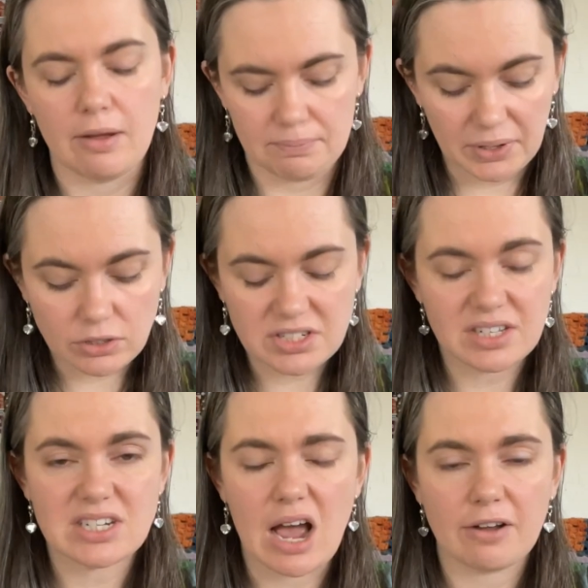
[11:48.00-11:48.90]
Because of
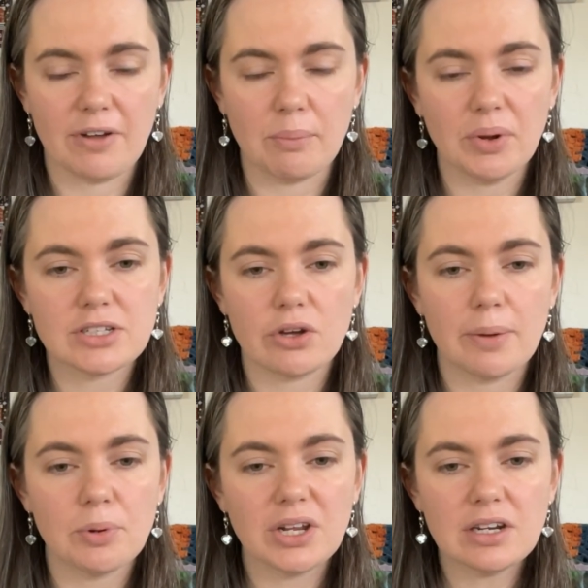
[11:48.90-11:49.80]
the dark fabric. So I
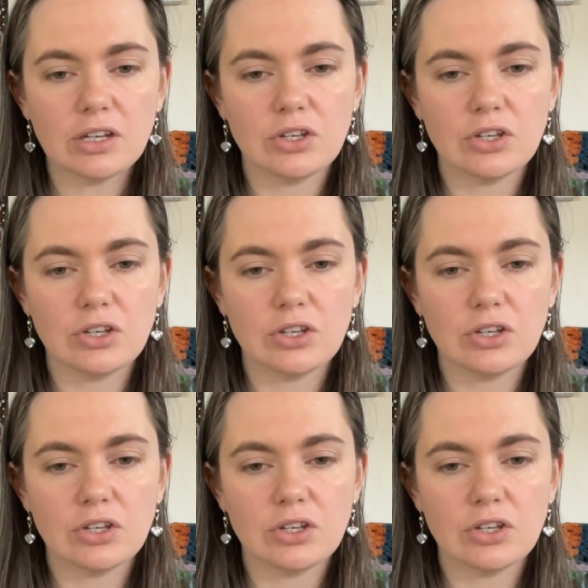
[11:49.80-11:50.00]
put it in a